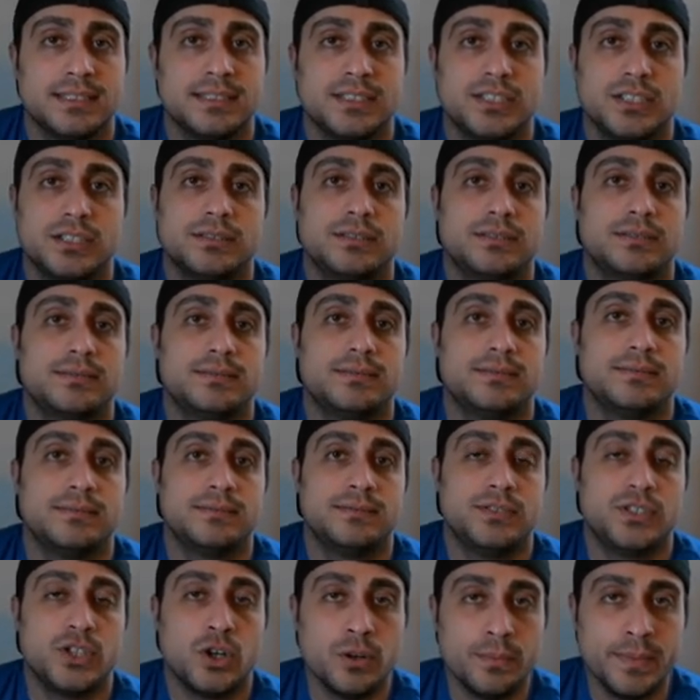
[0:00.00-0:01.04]
Just
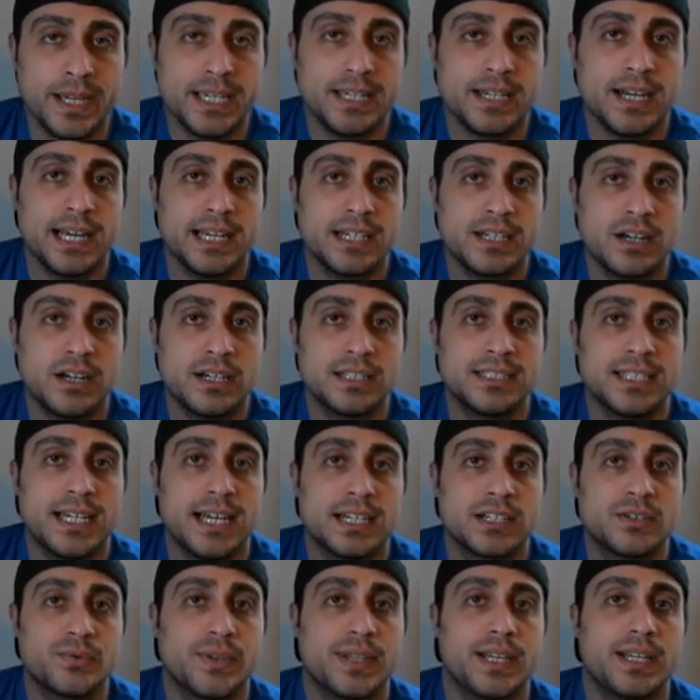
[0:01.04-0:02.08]
don't make eye contact with